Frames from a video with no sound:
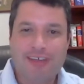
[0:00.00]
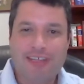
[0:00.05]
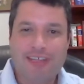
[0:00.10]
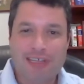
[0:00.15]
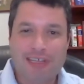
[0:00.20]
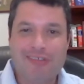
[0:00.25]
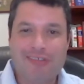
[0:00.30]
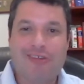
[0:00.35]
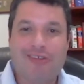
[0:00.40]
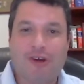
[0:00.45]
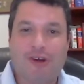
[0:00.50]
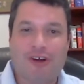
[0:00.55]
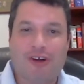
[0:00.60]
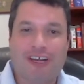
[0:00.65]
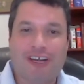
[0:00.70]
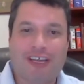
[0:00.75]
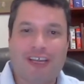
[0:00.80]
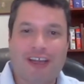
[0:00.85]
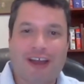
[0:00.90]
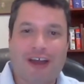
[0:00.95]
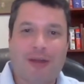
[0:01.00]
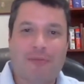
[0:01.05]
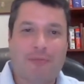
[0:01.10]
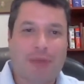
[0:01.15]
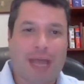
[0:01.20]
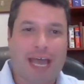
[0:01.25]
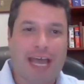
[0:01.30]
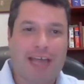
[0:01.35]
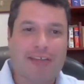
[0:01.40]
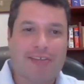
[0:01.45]
This story, our
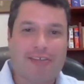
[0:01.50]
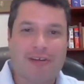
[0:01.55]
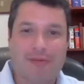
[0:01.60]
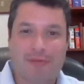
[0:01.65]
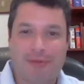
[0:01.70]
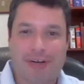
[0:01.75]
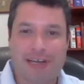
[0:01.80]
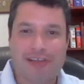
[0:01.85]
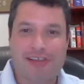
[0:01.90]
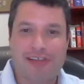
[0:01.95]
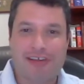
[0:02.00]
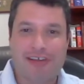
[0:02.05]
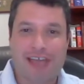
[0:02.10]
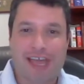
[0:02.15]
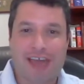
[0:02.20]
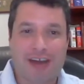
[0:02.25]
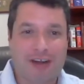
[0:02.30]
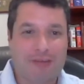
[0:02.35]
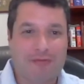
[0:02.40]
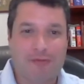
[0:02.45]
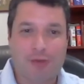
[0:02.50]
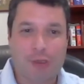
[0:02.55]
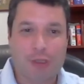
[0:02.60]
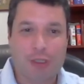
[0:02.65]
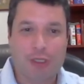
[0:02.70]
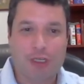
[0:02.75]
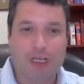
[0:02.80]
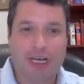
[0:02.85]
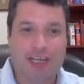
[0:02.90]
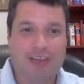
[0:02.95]
past, our present, and our
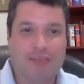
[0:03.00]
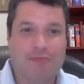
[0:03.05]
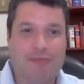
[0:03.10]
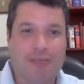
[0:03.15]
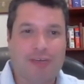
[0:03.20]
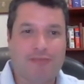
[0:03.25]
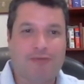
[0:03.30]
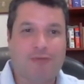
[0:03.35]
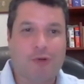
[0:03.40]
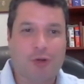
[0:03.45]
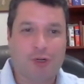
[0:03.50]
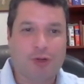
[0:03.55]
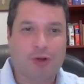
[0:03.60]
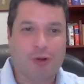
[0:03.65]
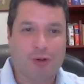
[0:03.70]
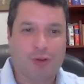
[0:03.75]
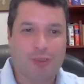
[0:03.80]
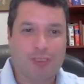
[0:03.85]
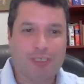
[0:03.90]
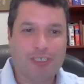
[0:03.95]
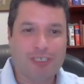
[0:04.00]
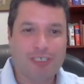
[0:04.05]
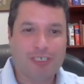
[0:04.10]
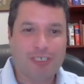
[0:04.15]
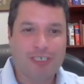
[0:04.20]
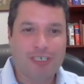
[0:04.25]
future has been foretold.